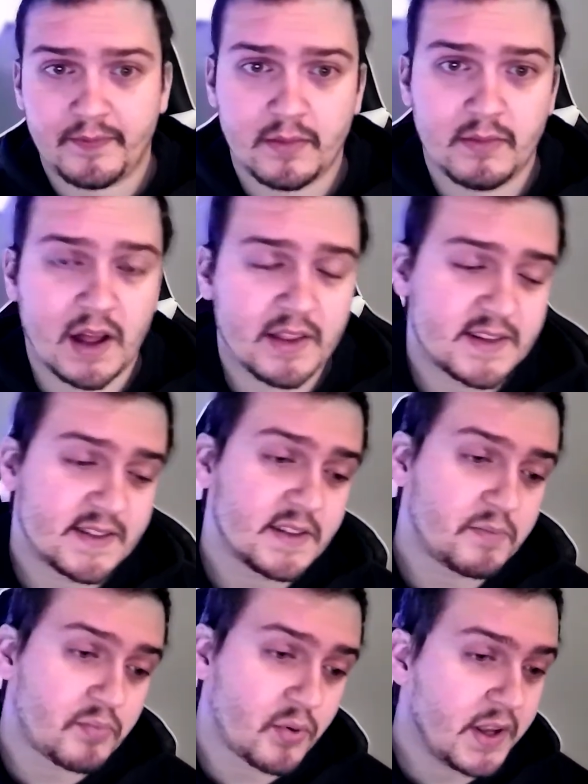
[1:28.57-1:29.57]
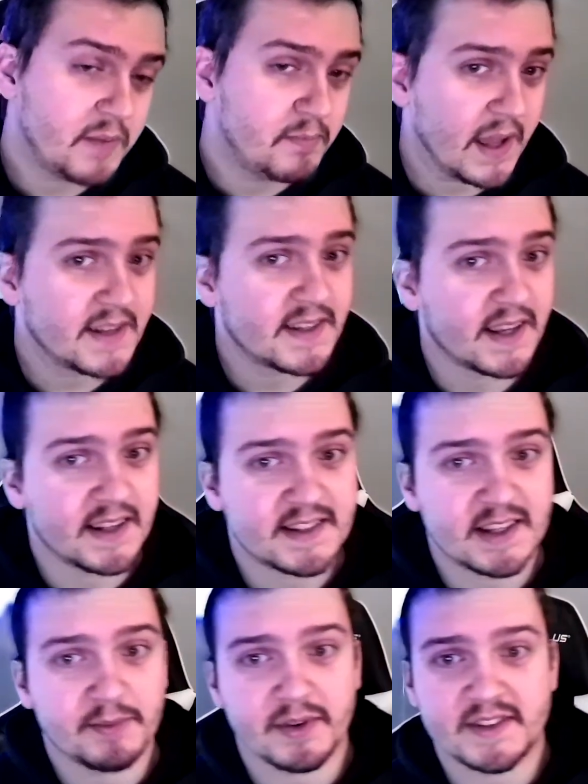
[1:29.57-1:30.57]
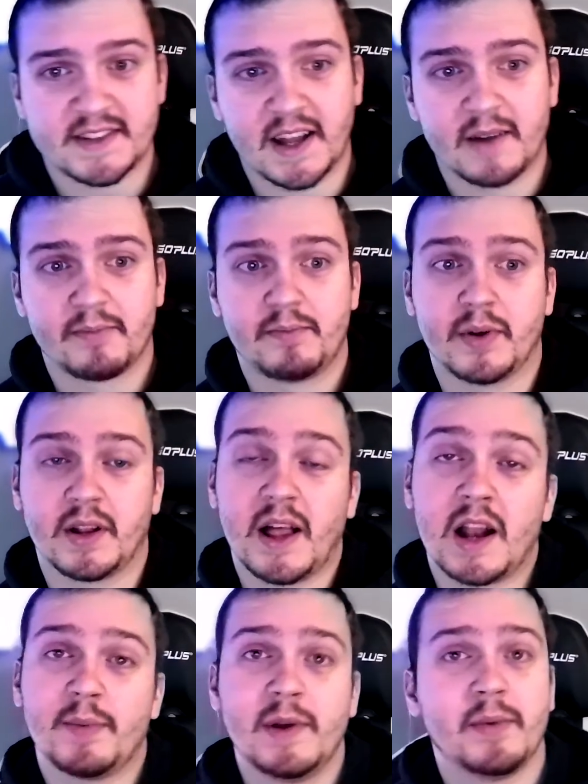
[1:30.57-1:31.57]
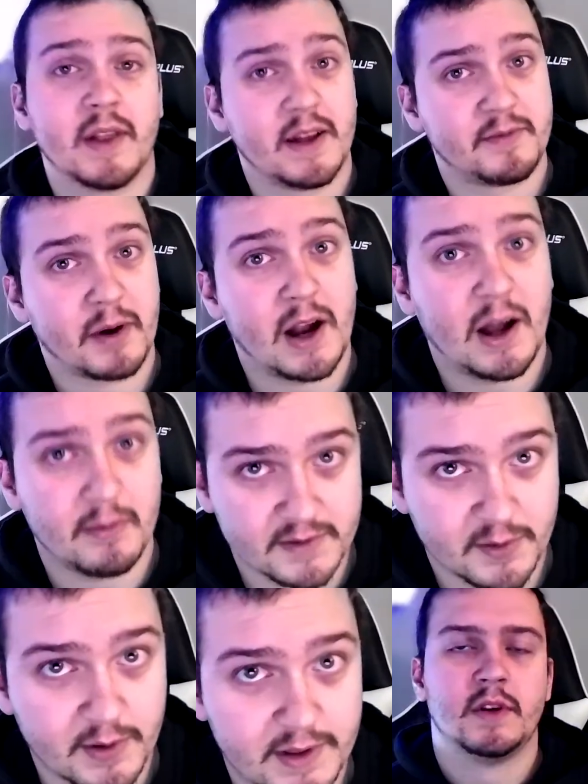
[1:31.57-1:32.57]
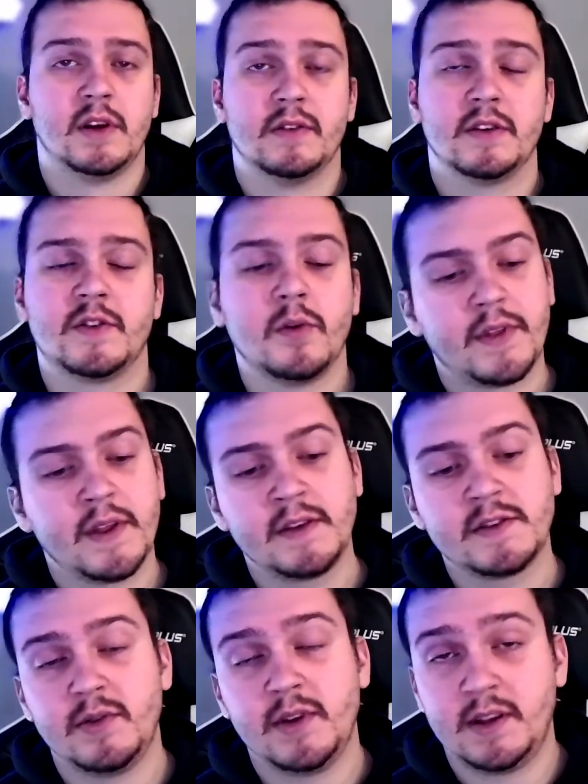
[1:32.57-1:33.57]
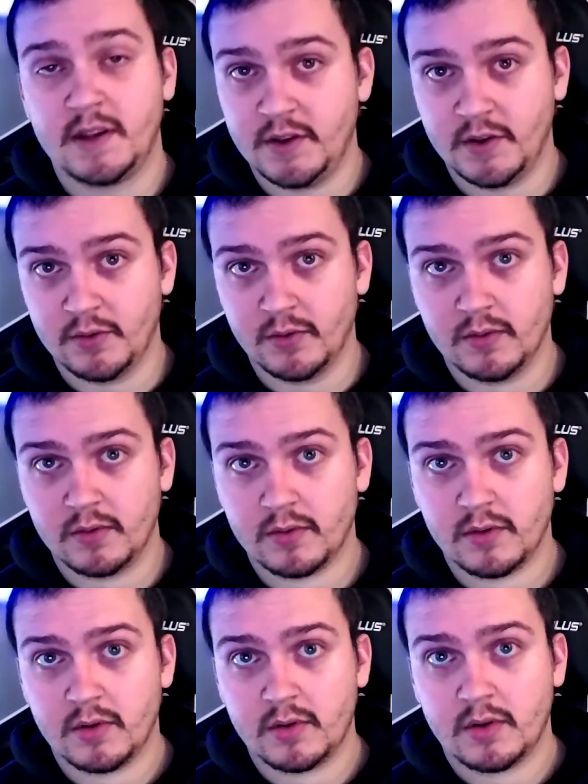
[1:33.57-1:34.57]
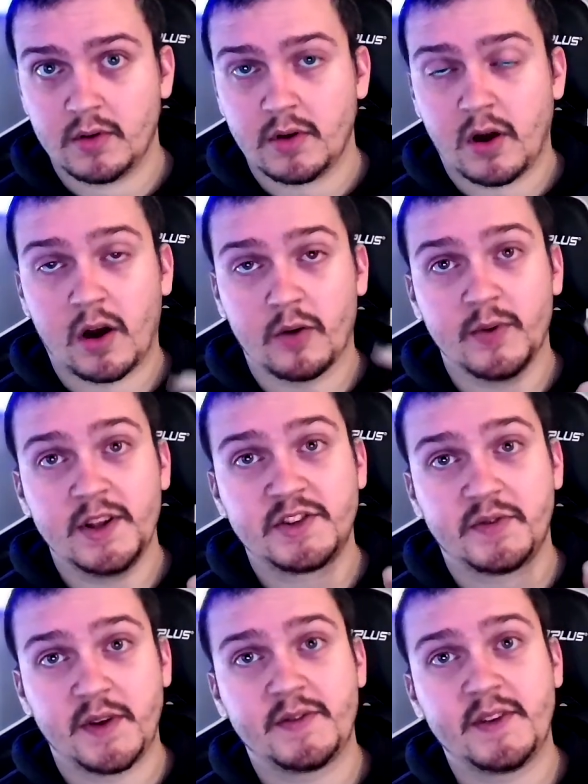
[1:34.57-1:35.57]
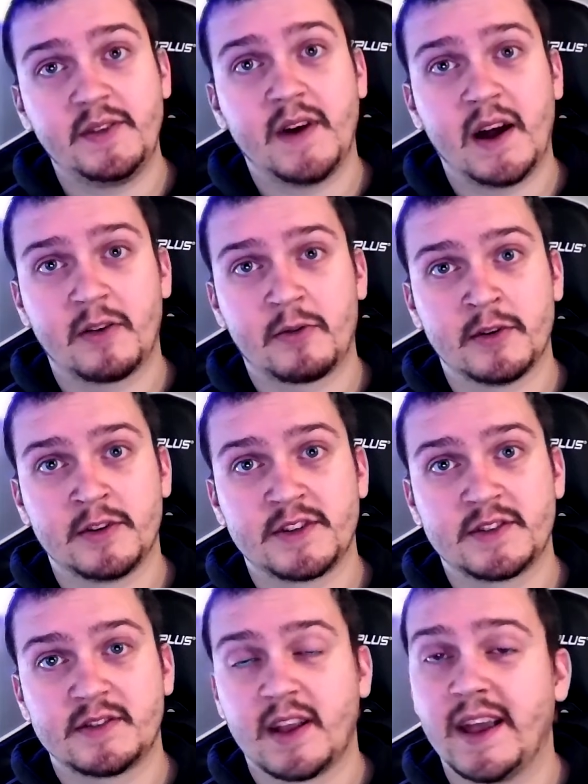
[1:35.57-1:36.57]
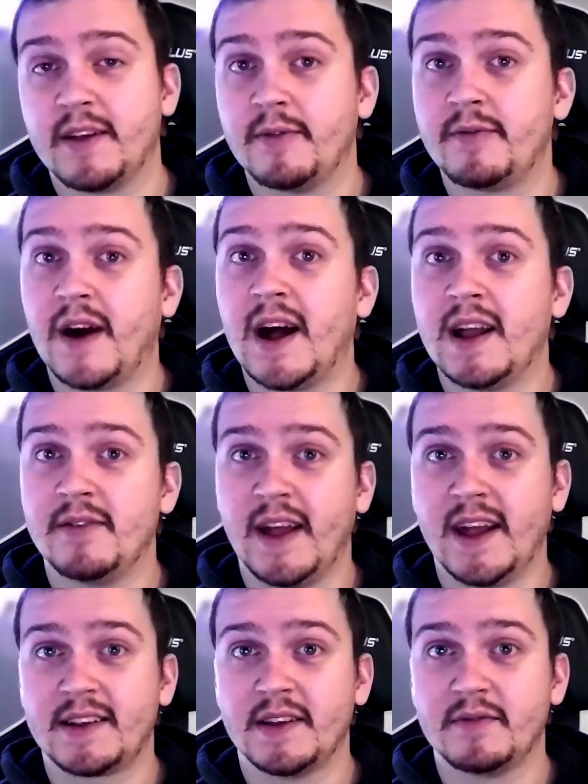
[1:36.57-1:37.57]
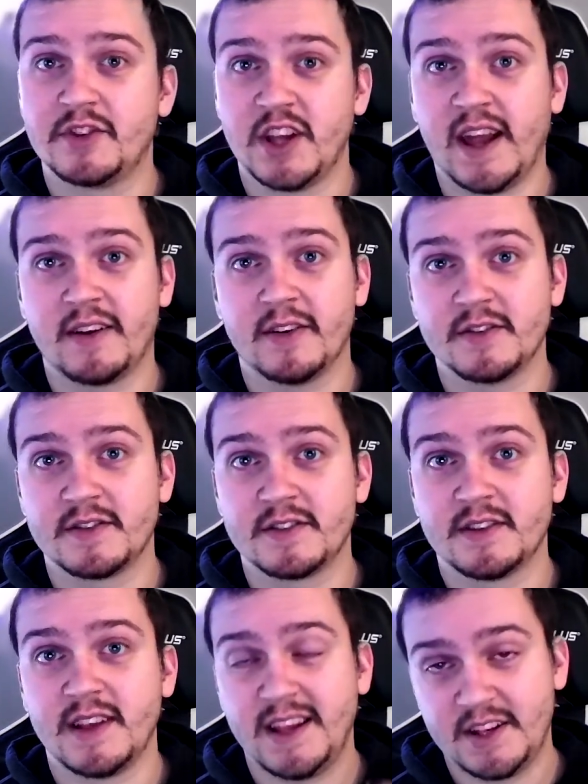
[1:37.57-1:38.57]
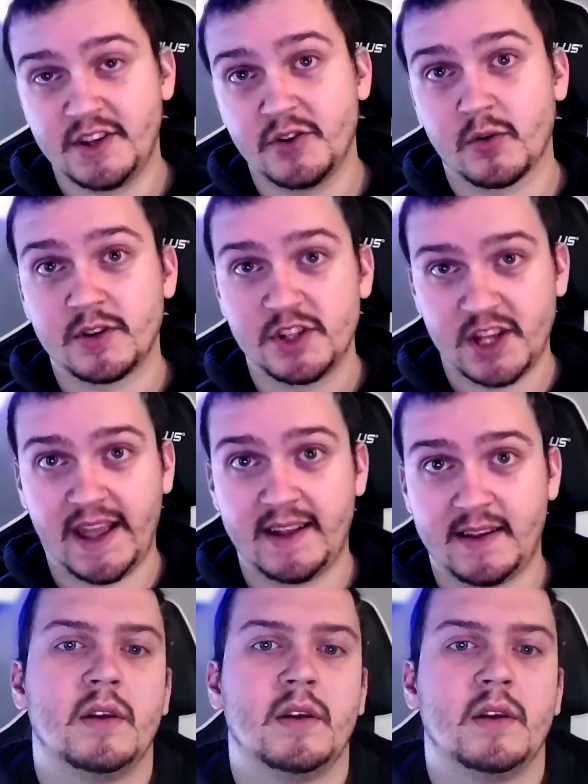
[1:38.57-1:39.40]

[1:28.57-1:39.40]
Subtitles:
Now, this is a pretty basic and simple step, but a lot of people have problems with it. The two things you need to do are reach 50 followers and 5 active chatters in your chat.